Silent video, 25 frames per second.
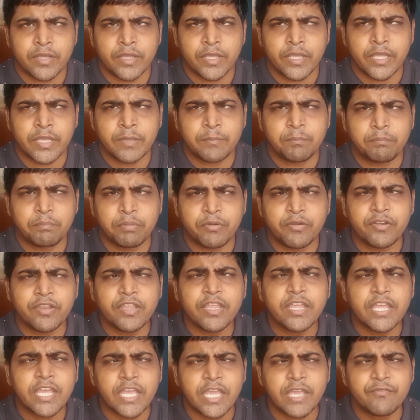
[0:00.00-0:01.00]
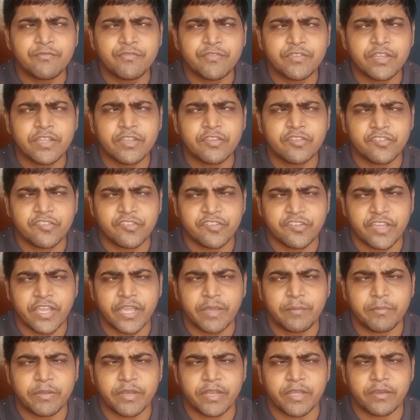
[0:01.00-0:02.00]
a pretty hefty
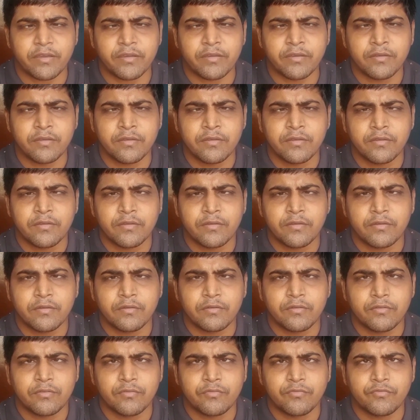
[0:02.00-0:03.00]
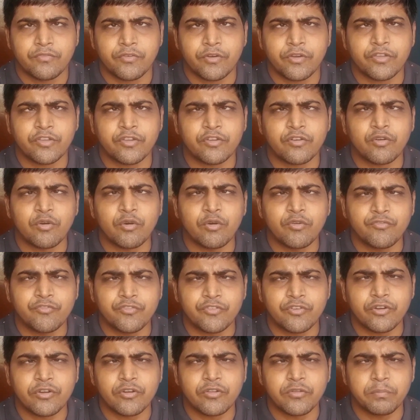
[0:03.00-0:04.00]
stamina for your
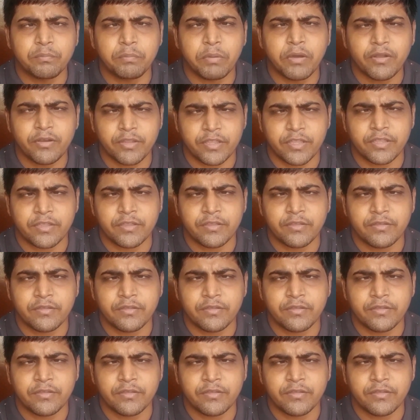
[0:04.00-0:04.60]
overall body.